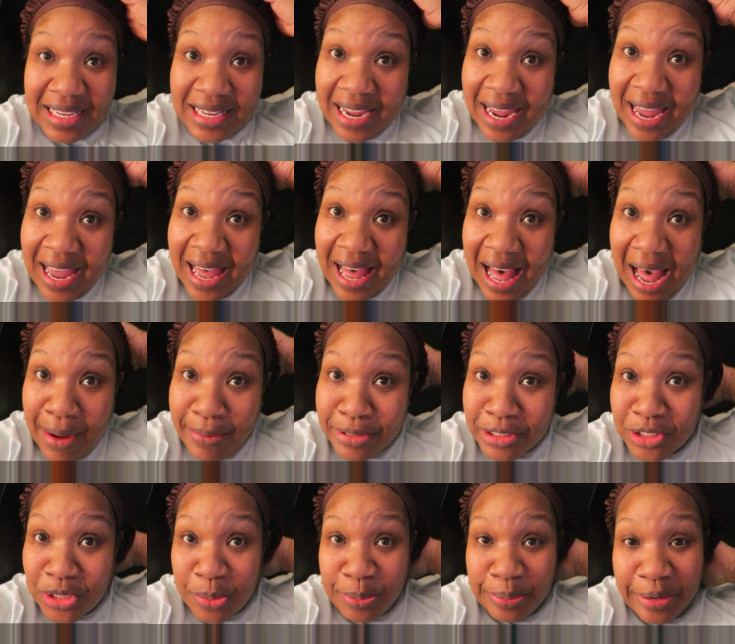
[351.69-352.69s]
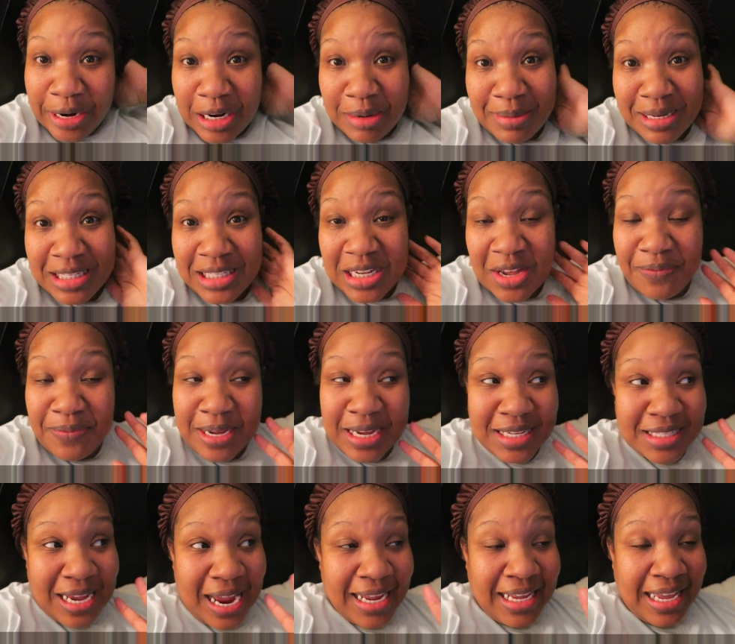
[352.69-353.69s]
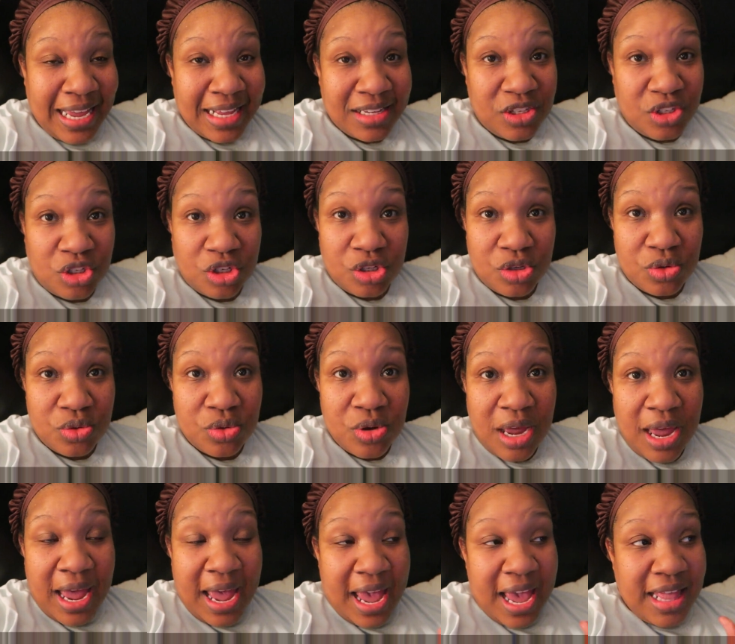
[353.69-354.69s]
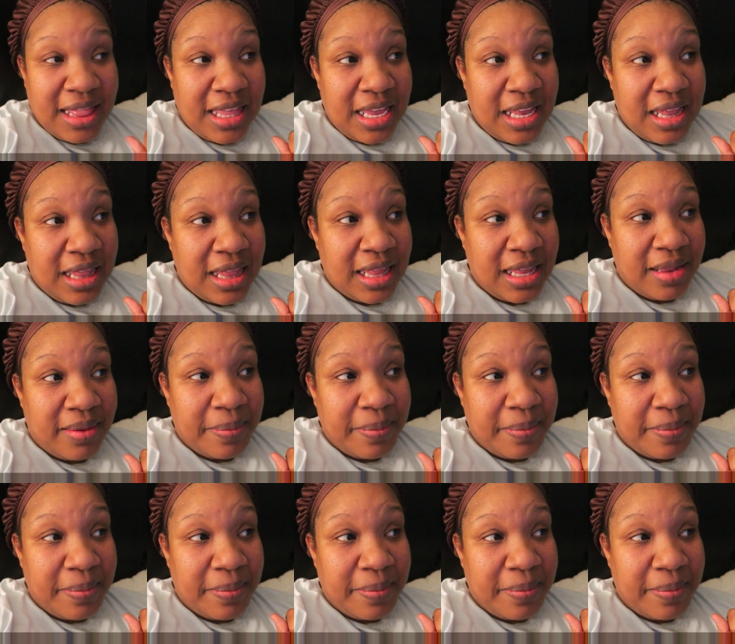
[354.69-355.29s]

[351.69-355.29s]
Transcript: yeah, I was so proud of myself because I guessed two and then